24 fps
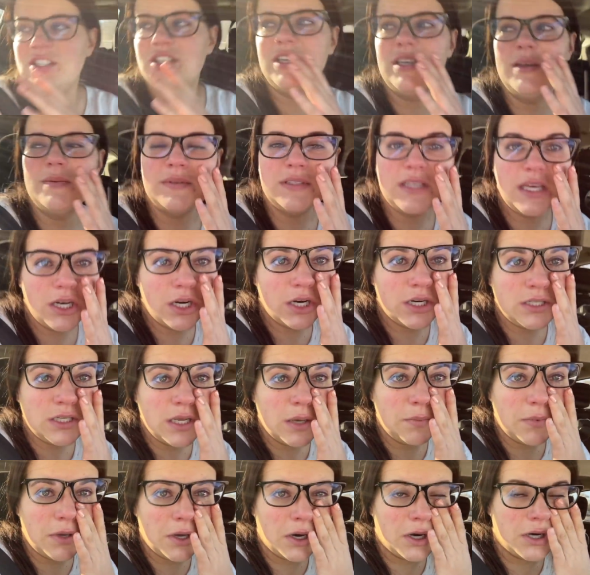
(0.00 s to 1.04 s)
keeps seeing her
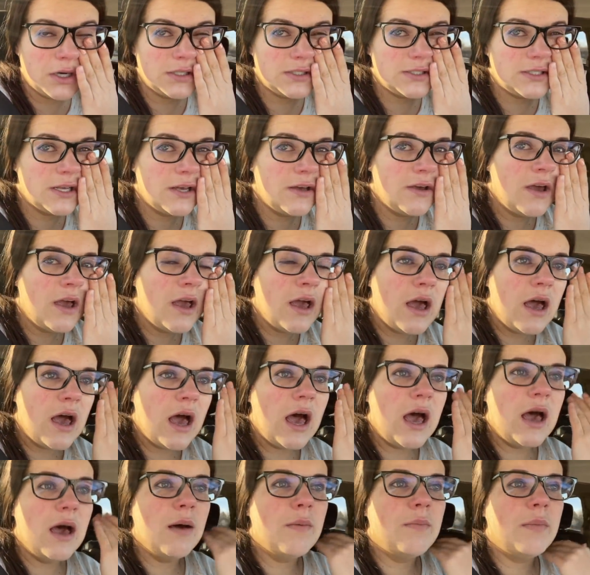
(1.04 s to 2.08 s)
tummy hurts.
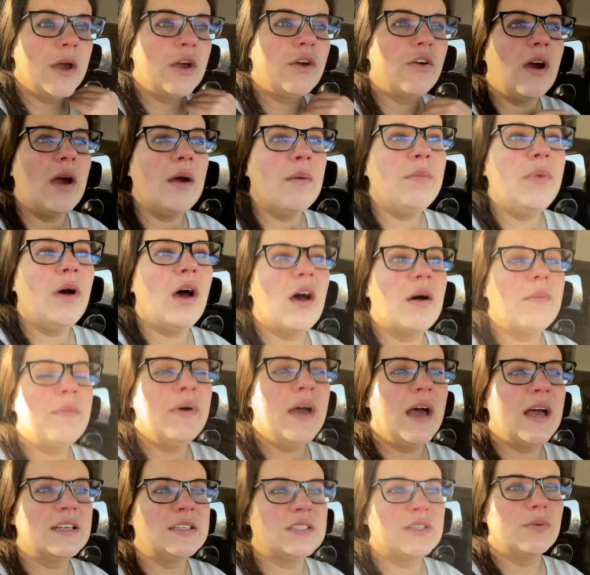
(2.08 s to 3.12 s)
My grandpa
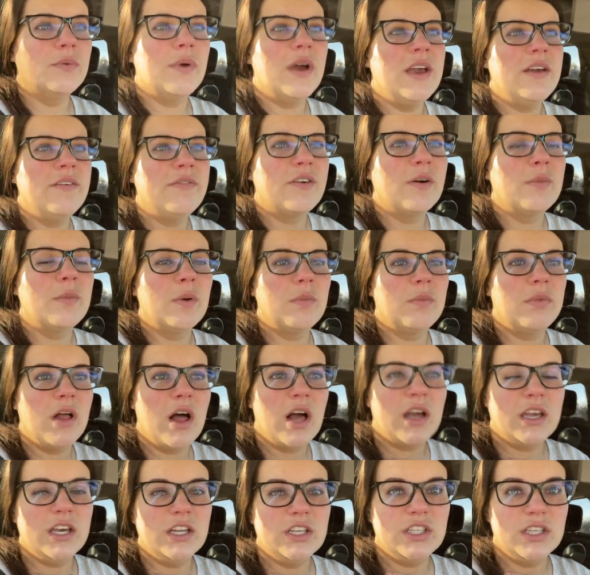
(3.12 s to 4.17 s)
passed away from a
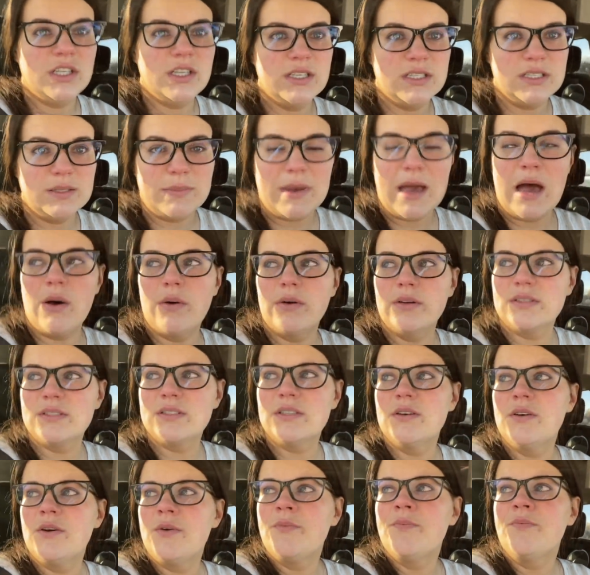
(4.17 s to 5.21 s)
blockage in his
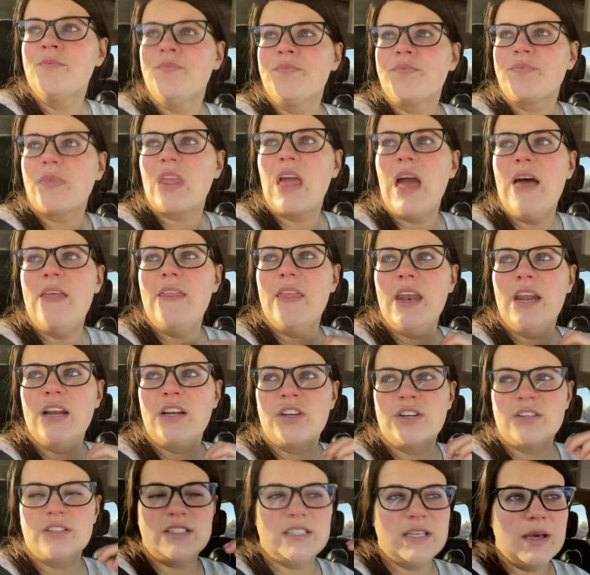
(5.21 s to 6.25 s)
bowels. And then it
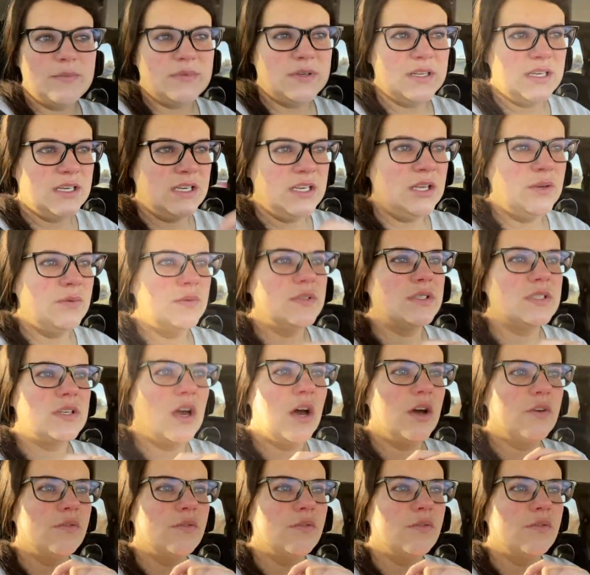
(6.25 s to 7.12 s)
turned septic and he was gone